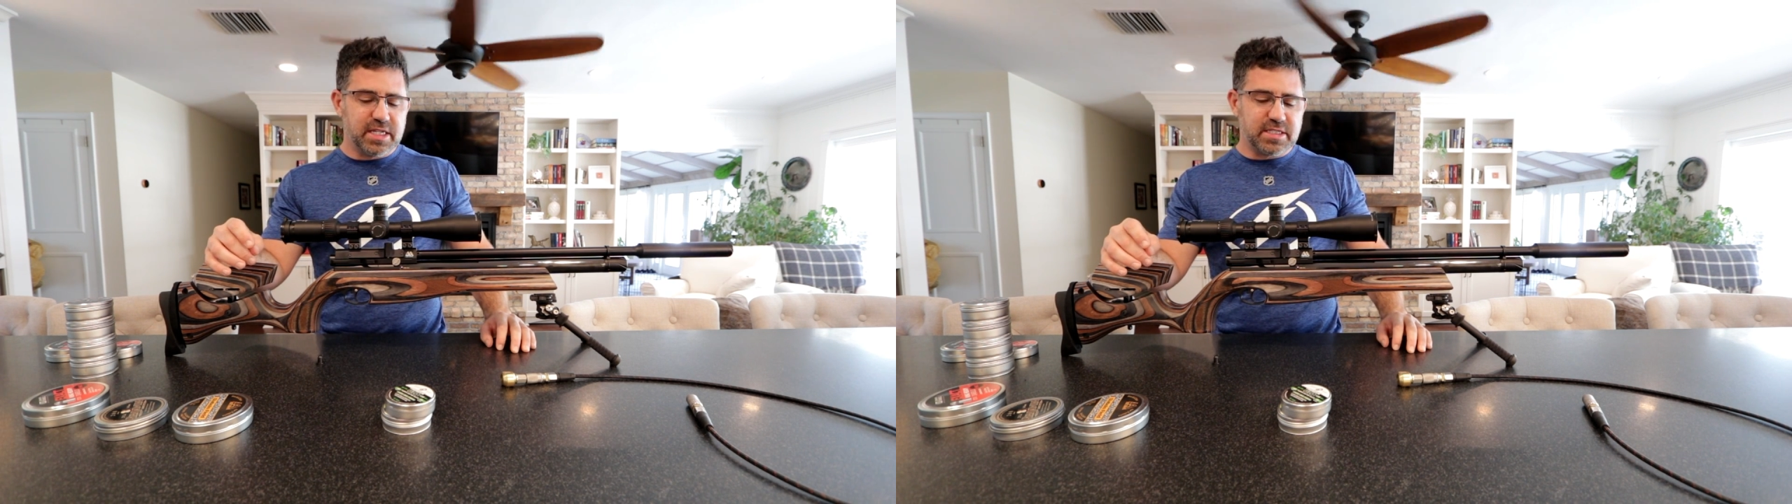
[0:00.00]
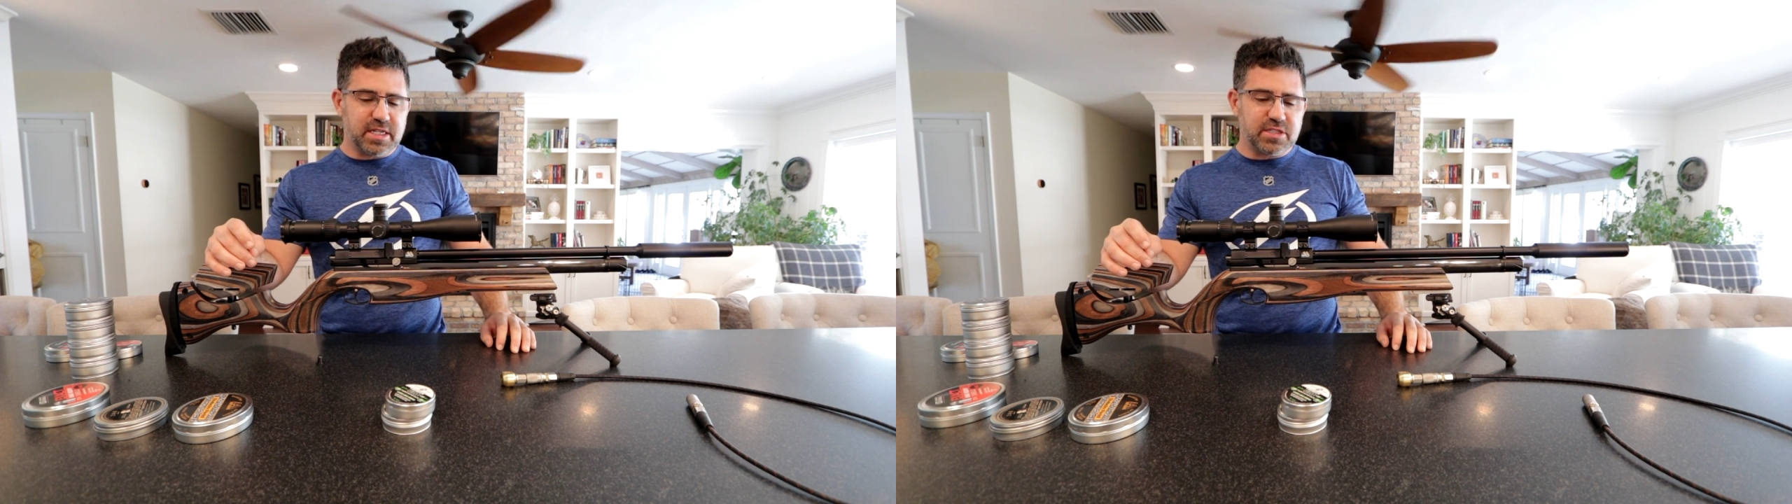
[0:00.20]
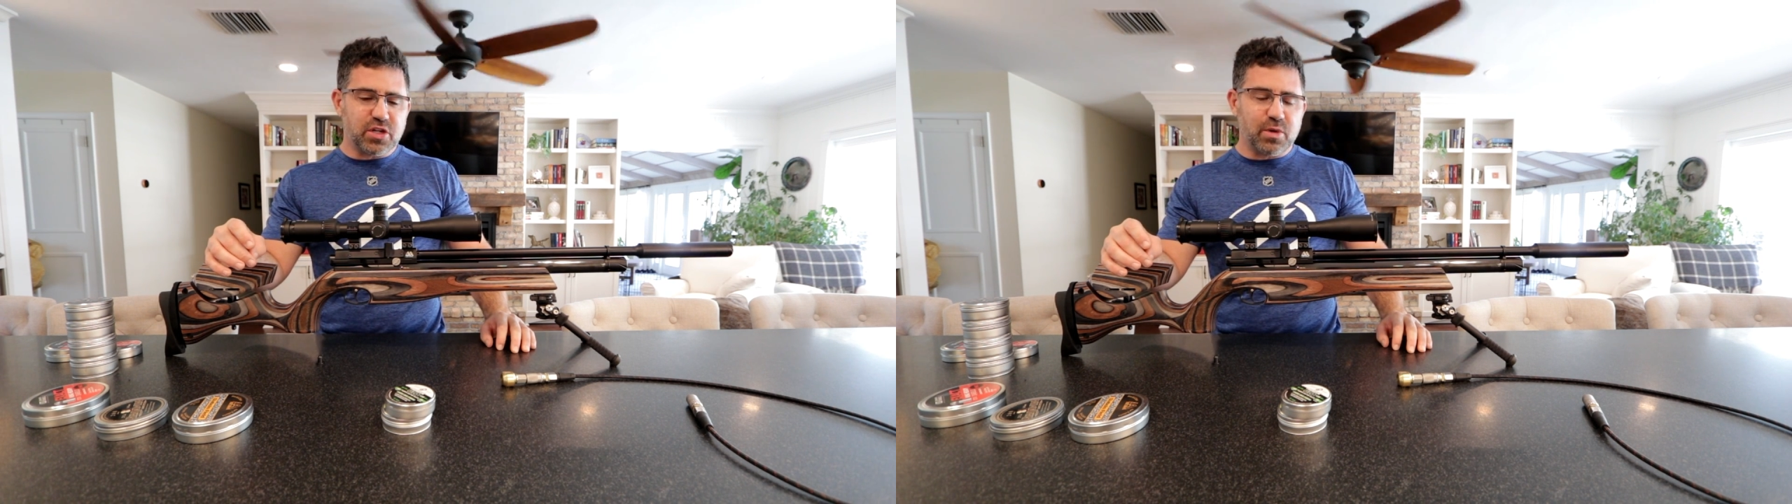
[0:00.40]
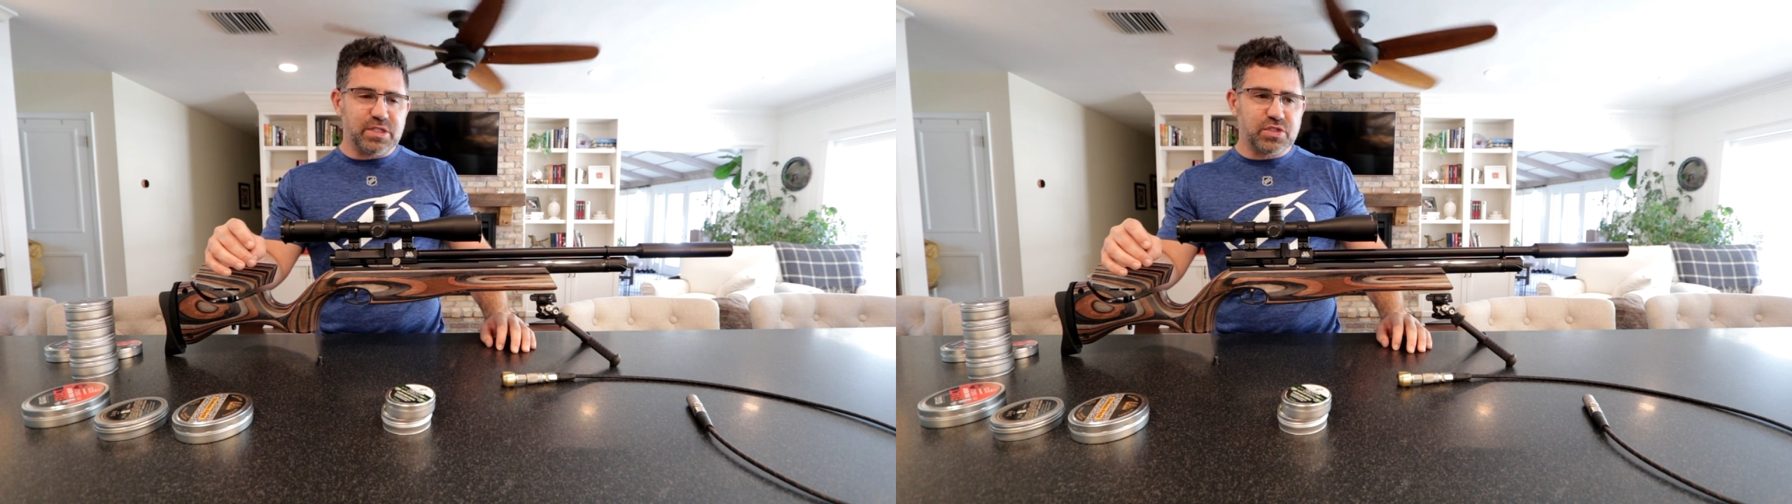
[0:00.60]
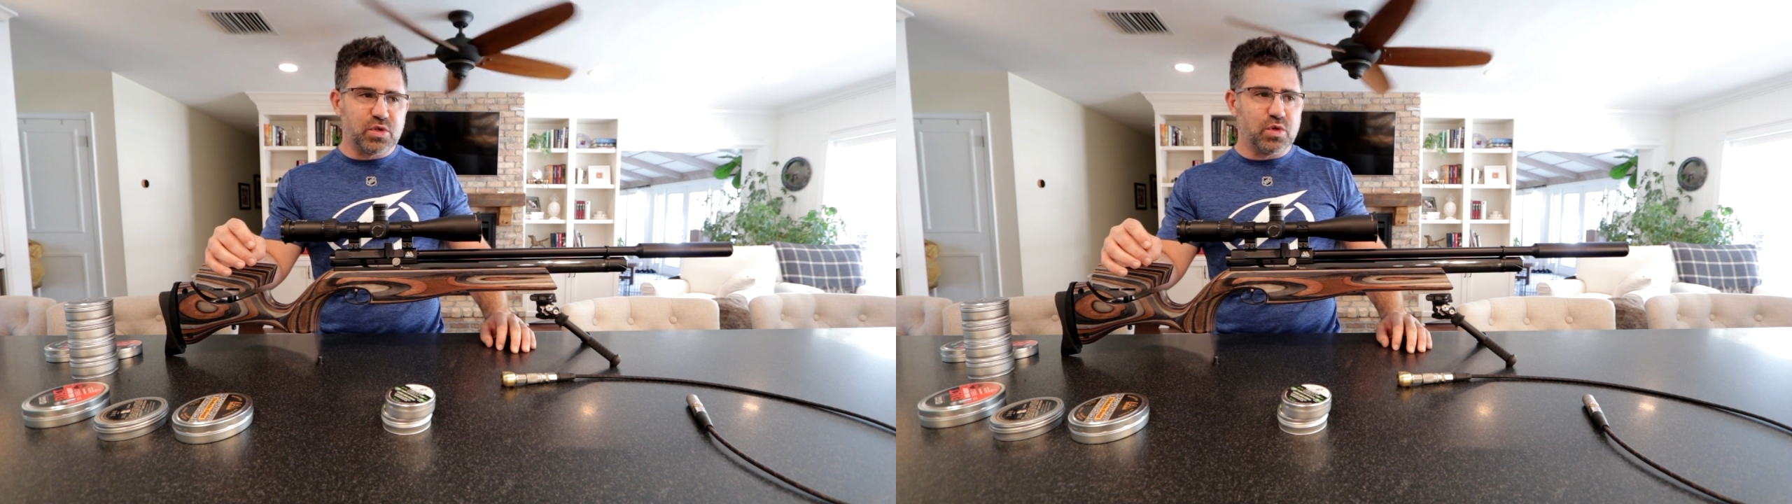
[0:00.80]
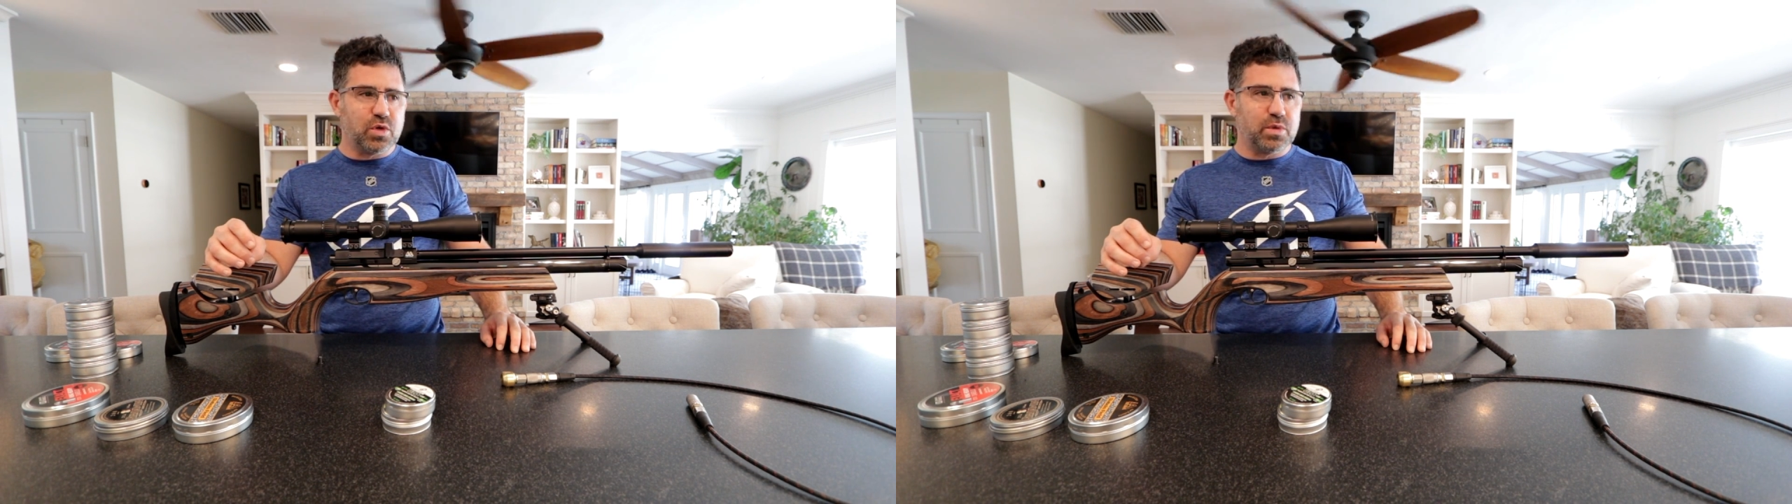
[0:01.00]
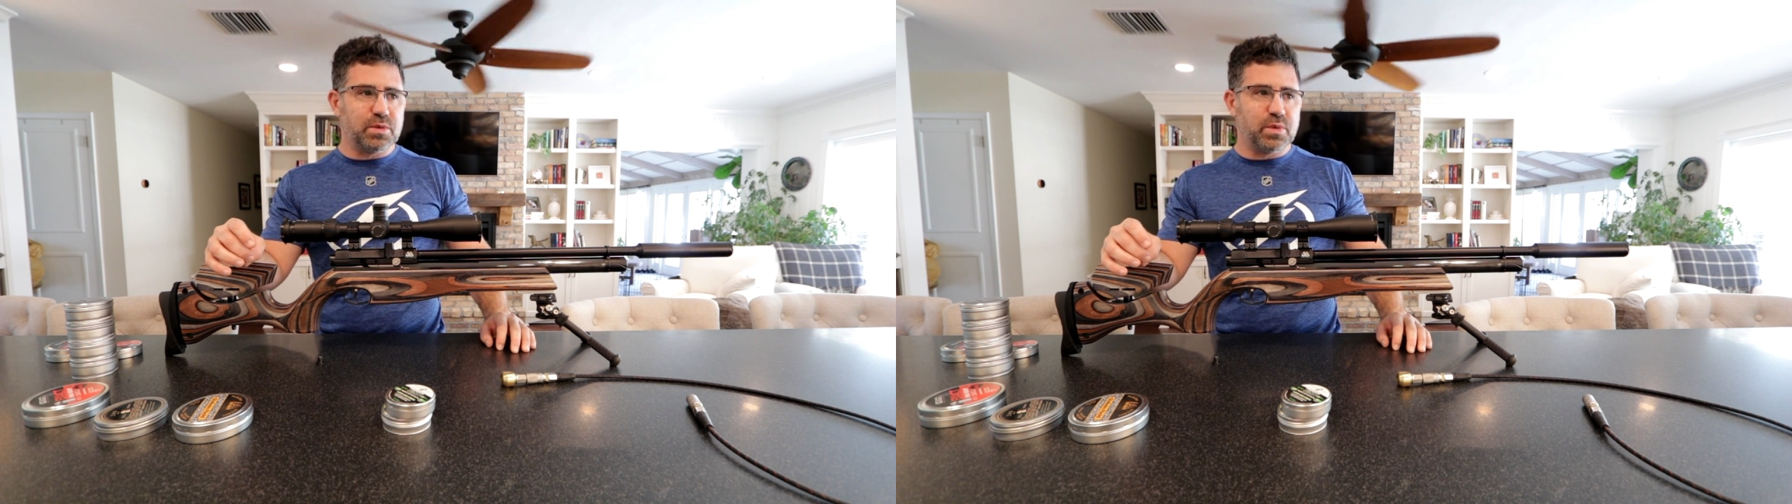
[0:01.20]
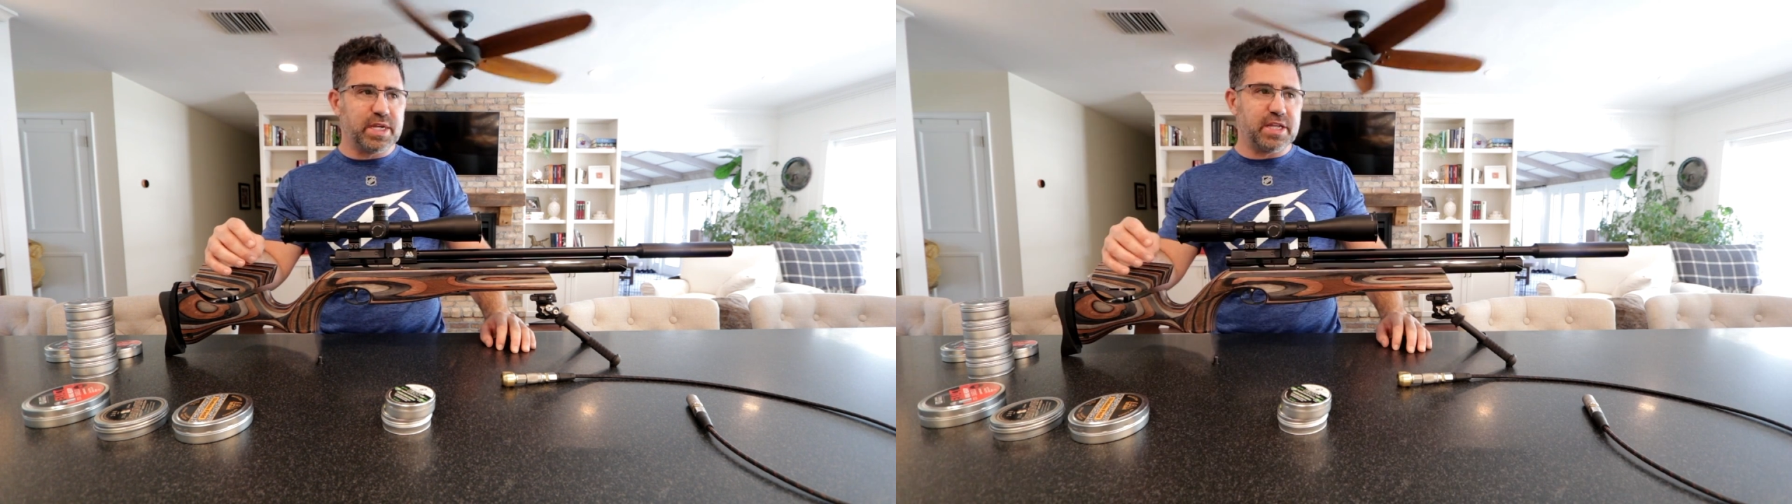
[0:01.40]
It's always cool when we